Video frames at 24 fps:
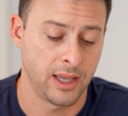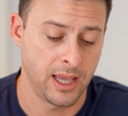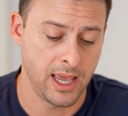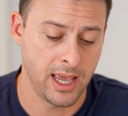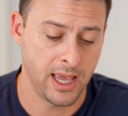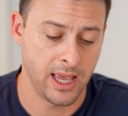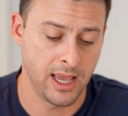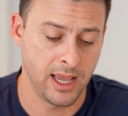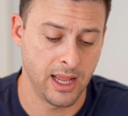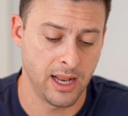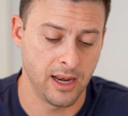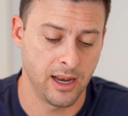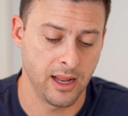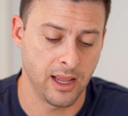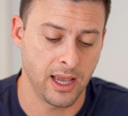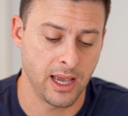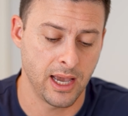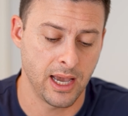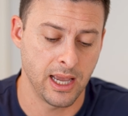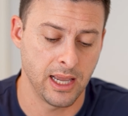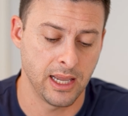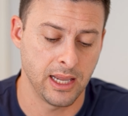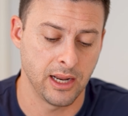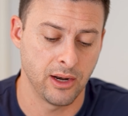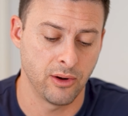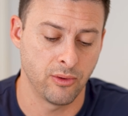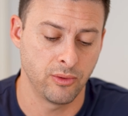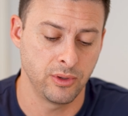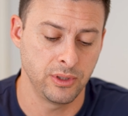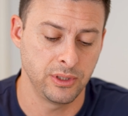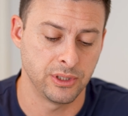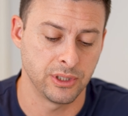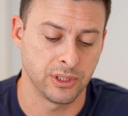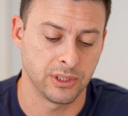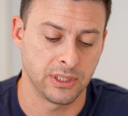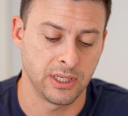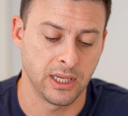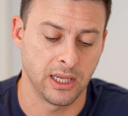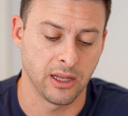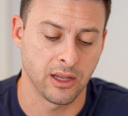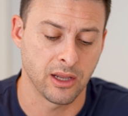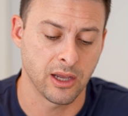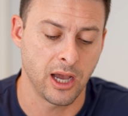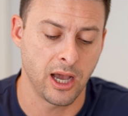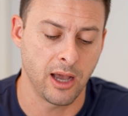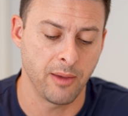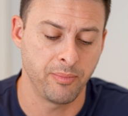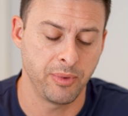and I can always just hit
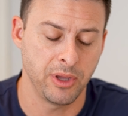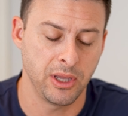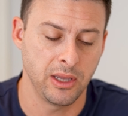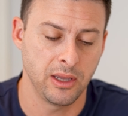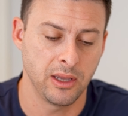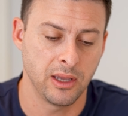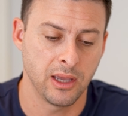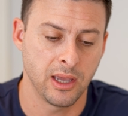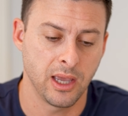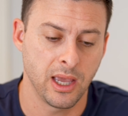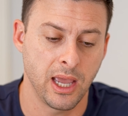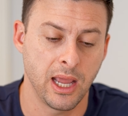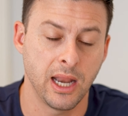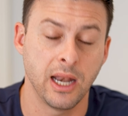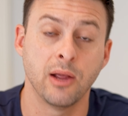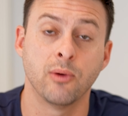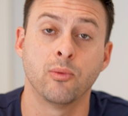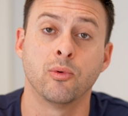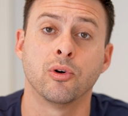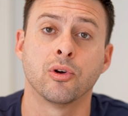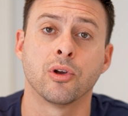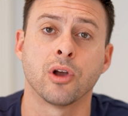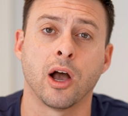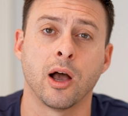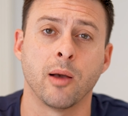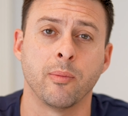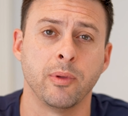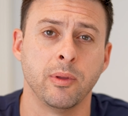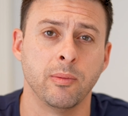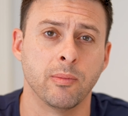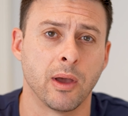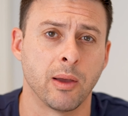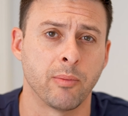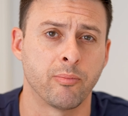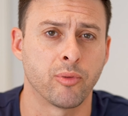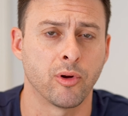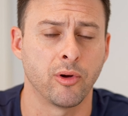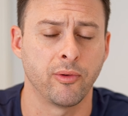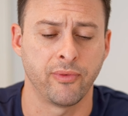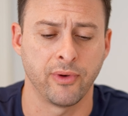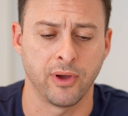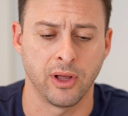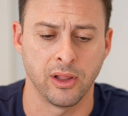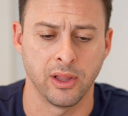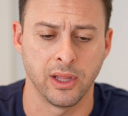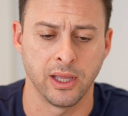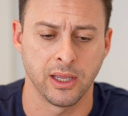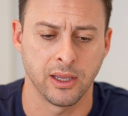copy and it will copy my
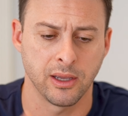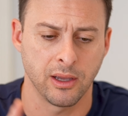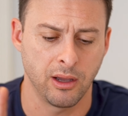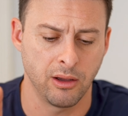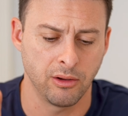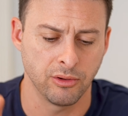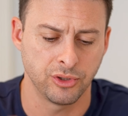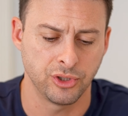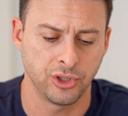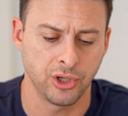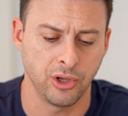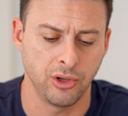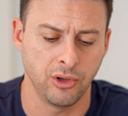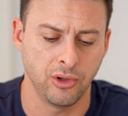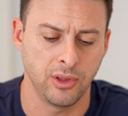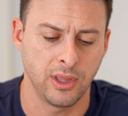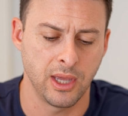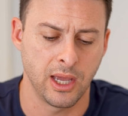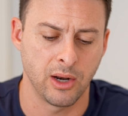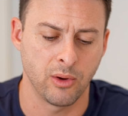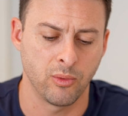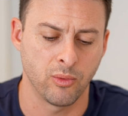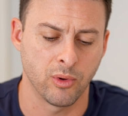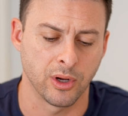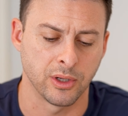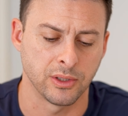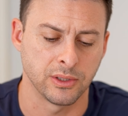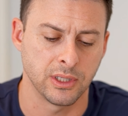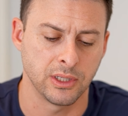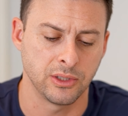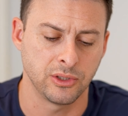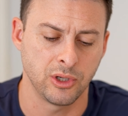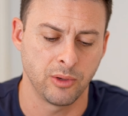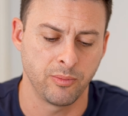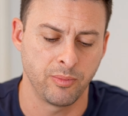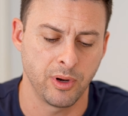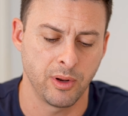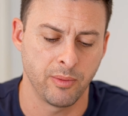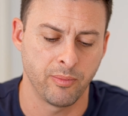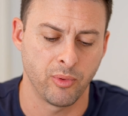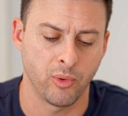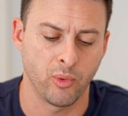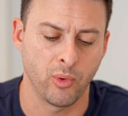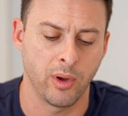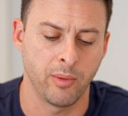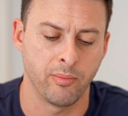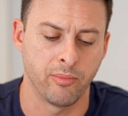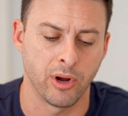profile link. I'll show you that it works. Let's open up
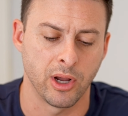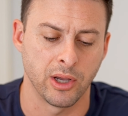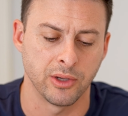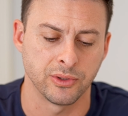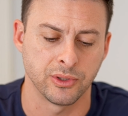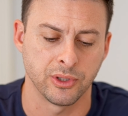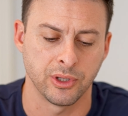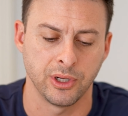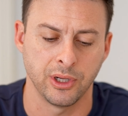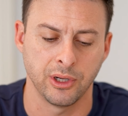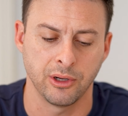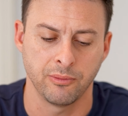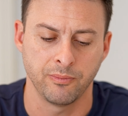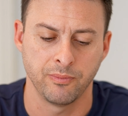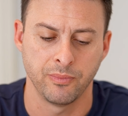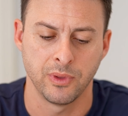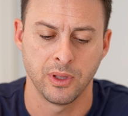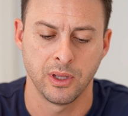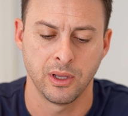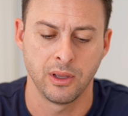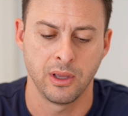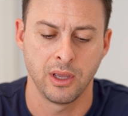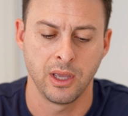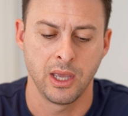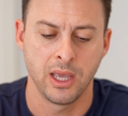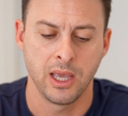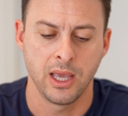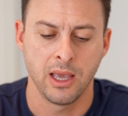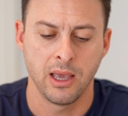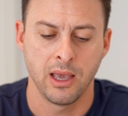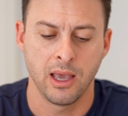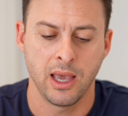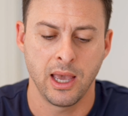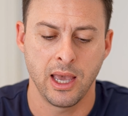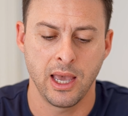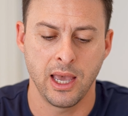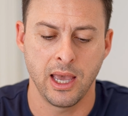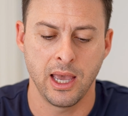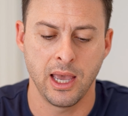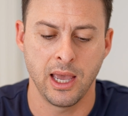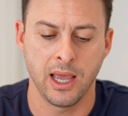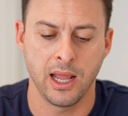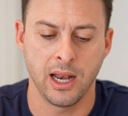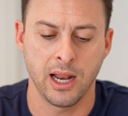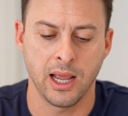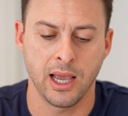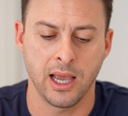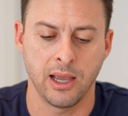a web browser here
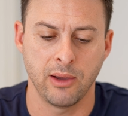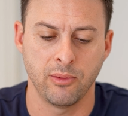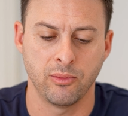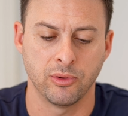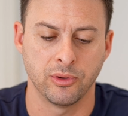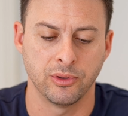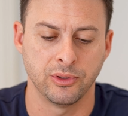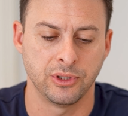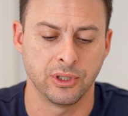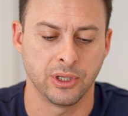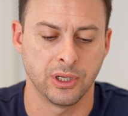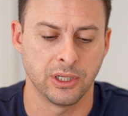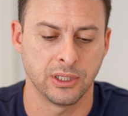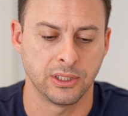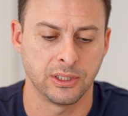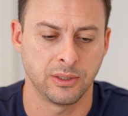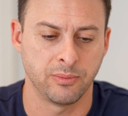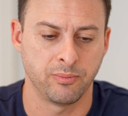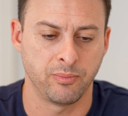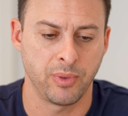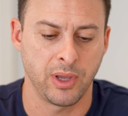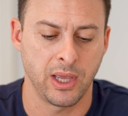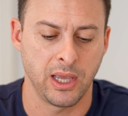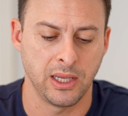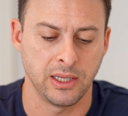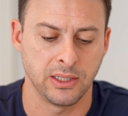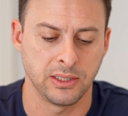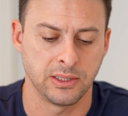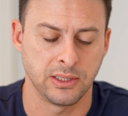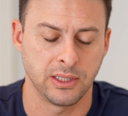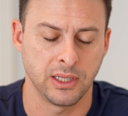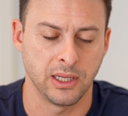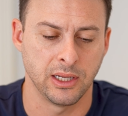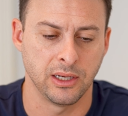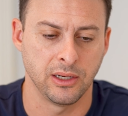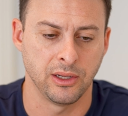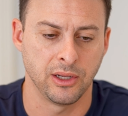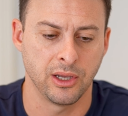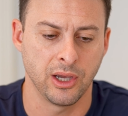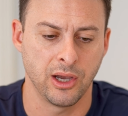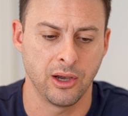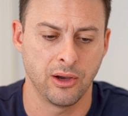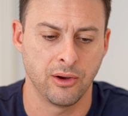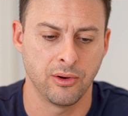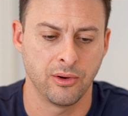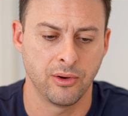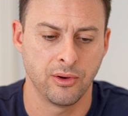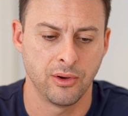and I will just paste and
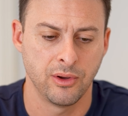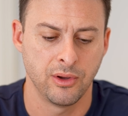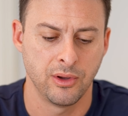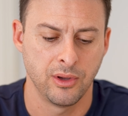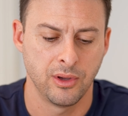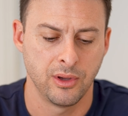go